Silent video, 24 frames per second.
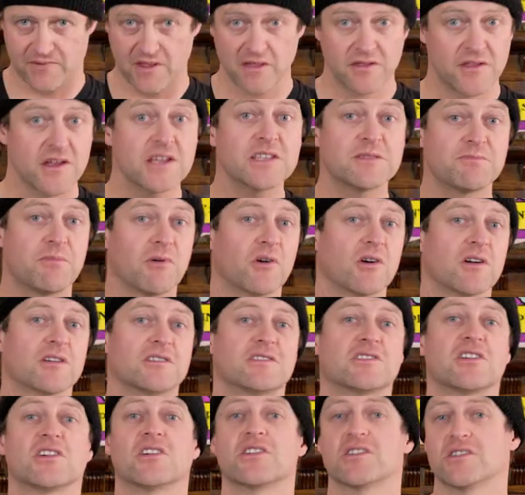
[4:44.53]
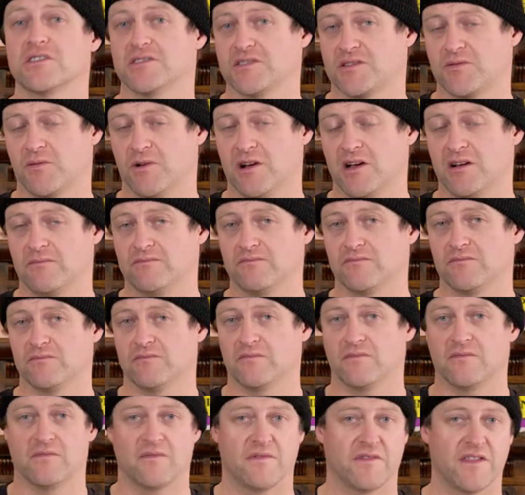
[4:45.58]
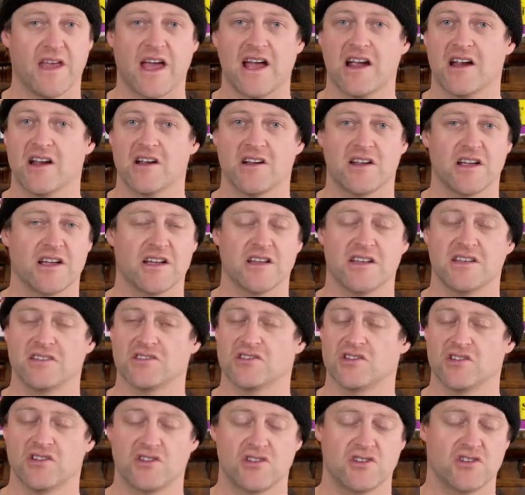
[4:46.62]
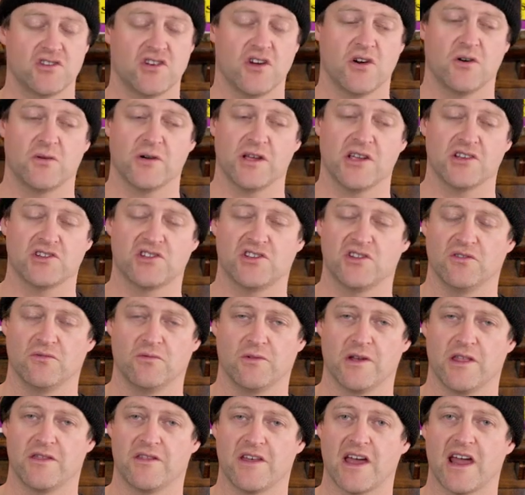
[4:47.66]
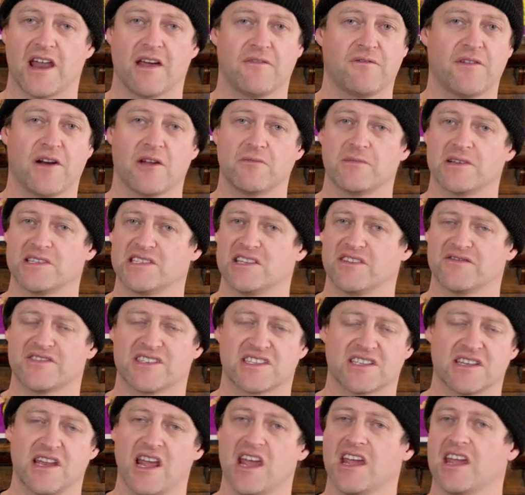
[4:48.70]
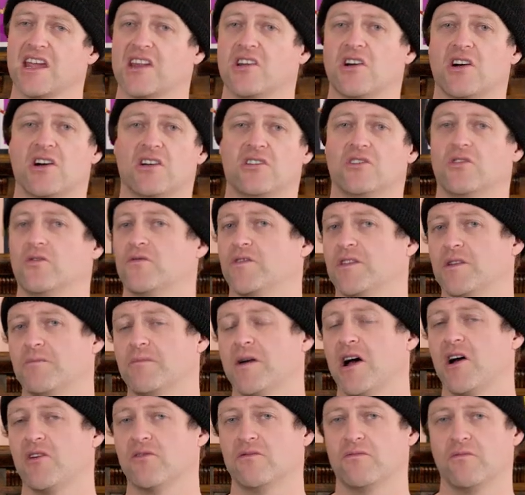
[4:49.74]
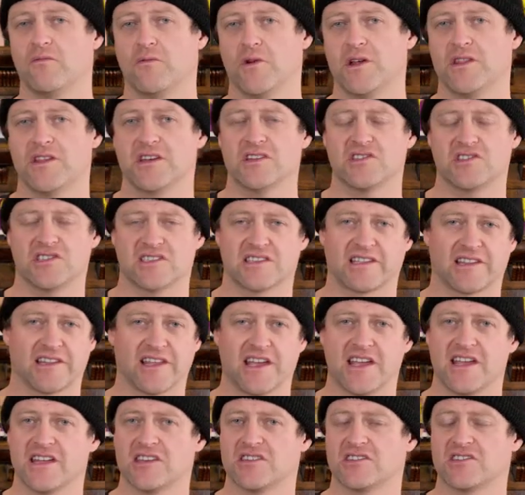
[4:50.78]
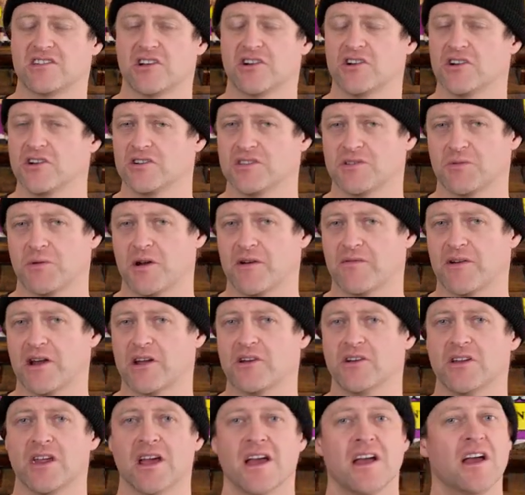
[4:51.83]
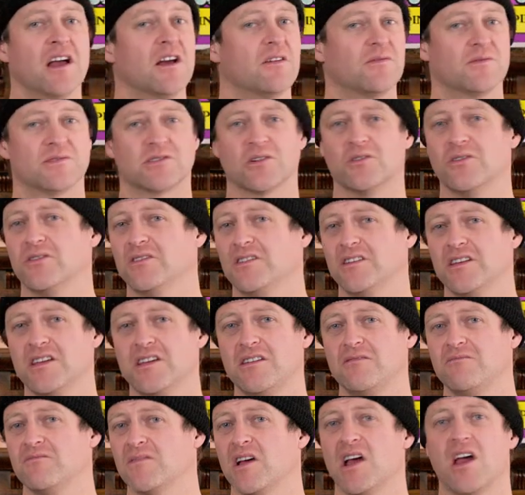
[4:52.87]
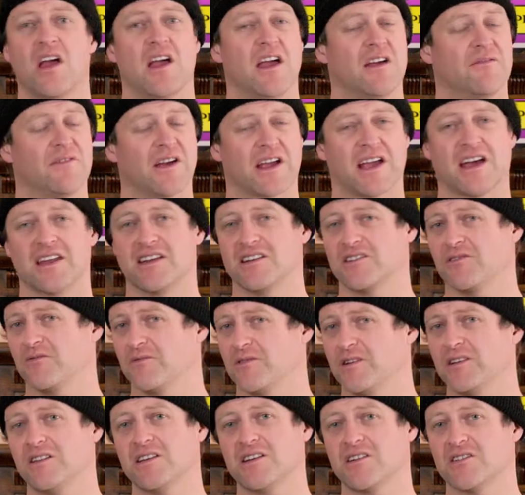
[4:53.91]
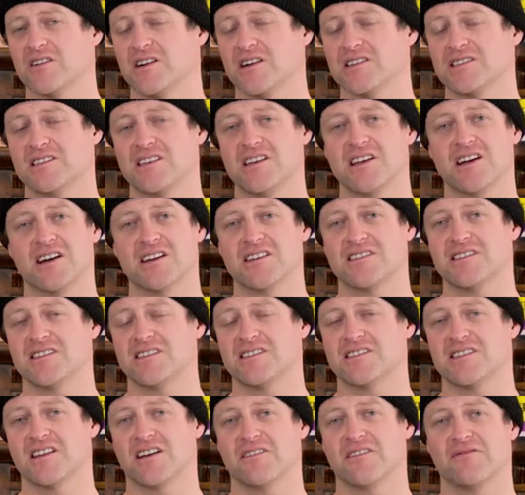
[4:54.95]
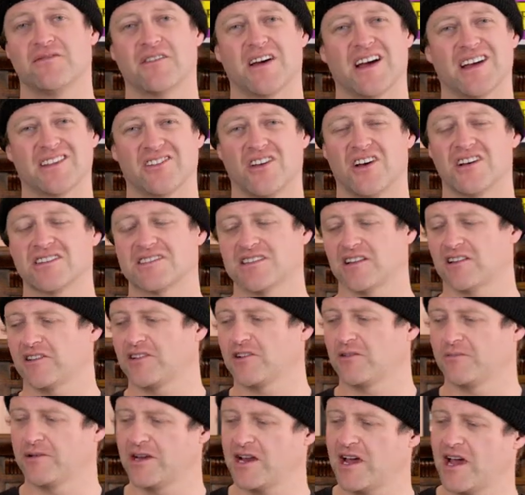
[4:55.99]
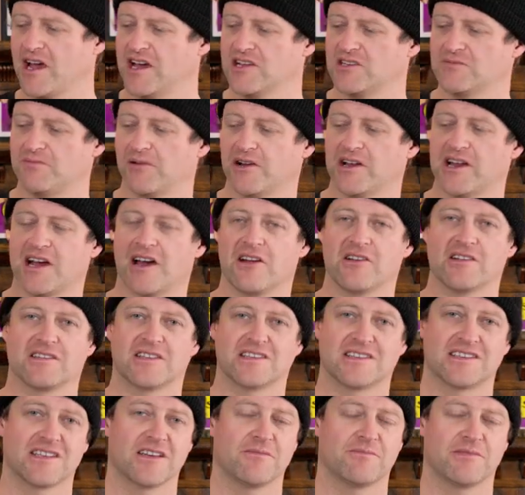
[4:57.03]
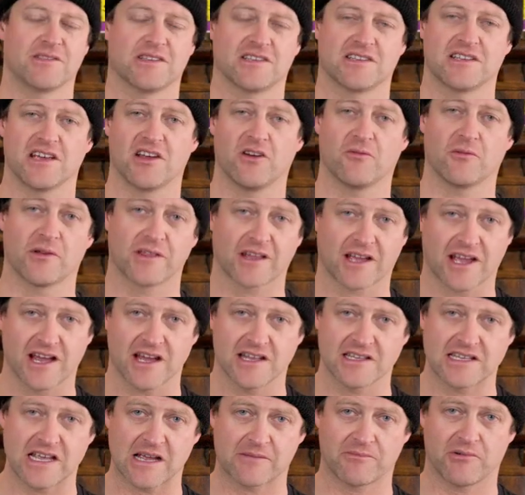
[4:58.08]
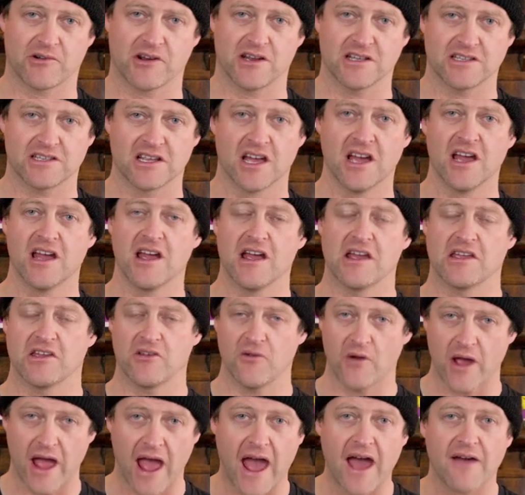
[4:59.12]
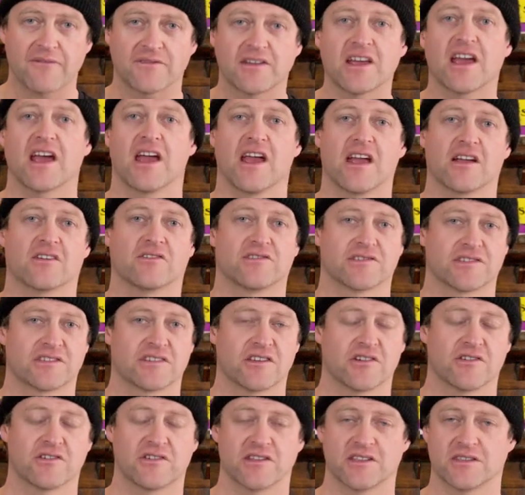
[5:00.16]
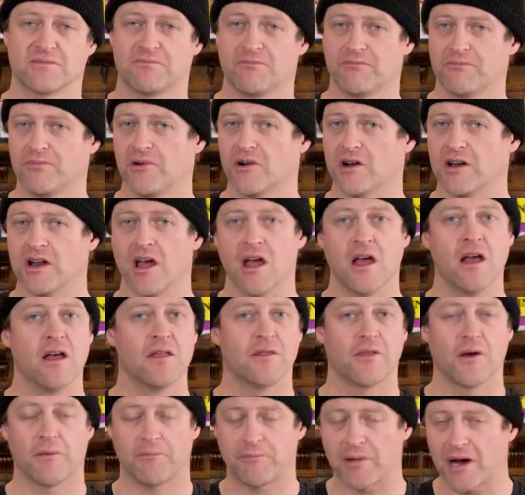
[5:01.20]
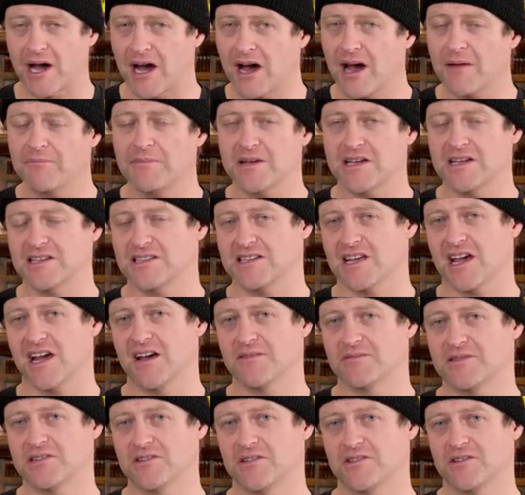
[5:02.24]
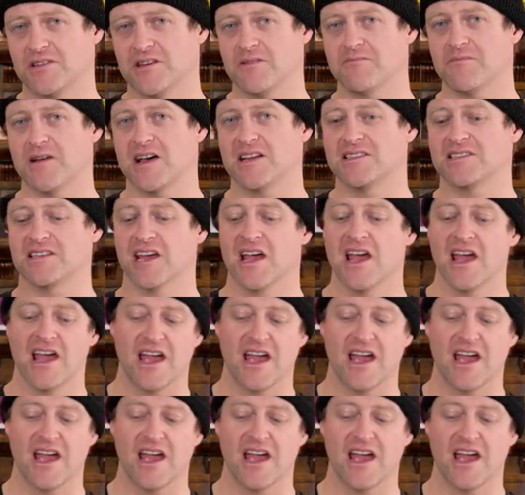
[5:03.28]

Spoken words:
This board turns well. There is no issue with that. I found myself snaking all over the mountain with it, just laying turns wherever I could. It was only if I got into really crusty, icy stuff, I lost a little bit of edge bite out at the tip and the tail where the contact point is. You have to ankle steer this board. The pop is absolutely immense.